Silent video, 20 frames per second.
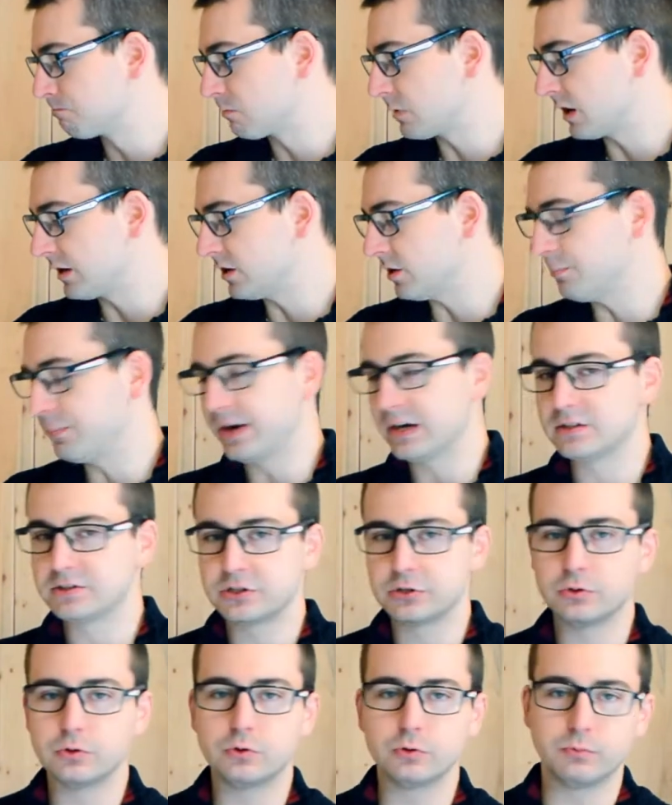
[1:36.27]
compared
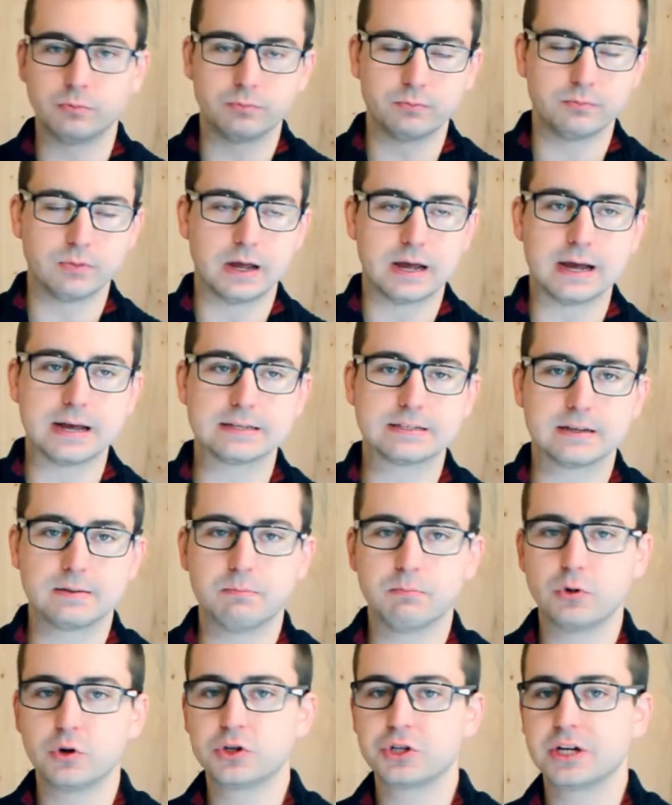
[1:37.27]
to
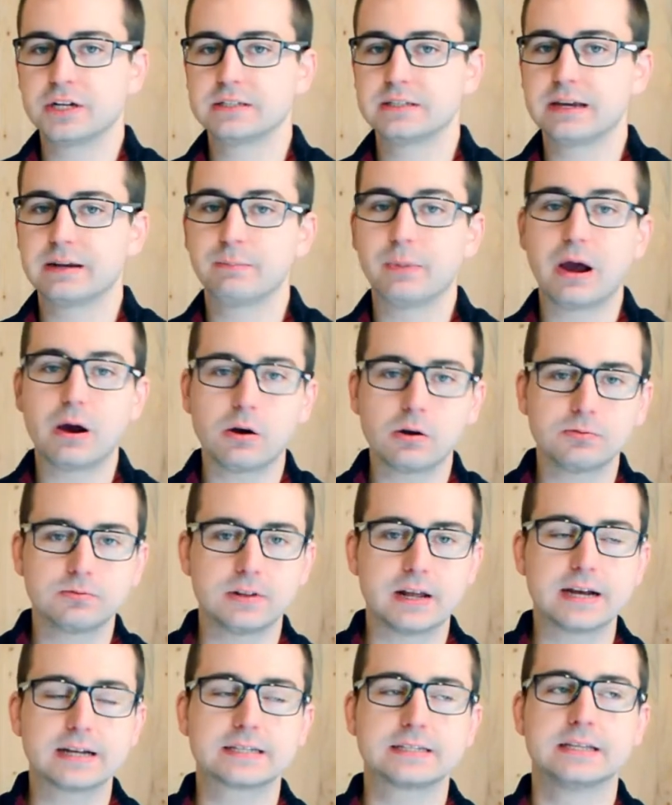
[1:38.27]
some bushings like
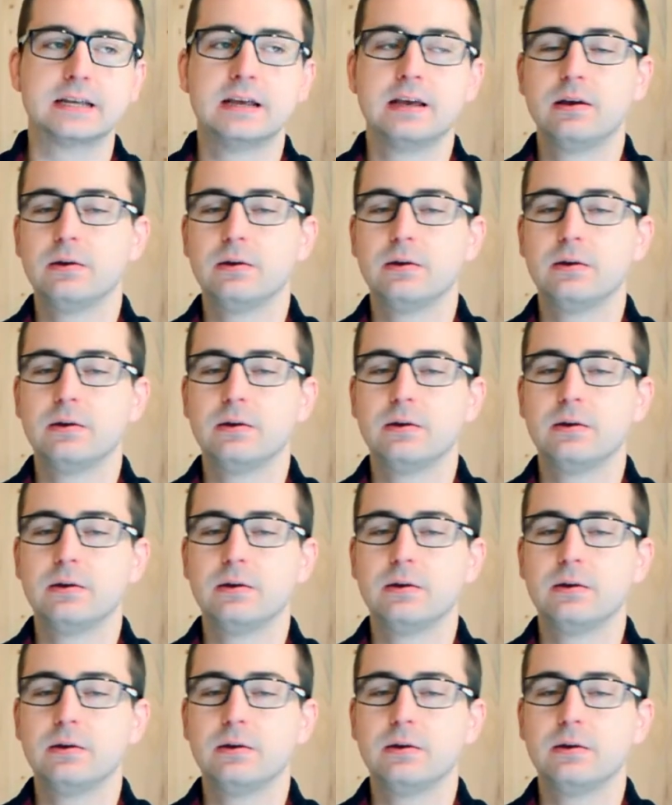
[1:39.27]
PowerFlex,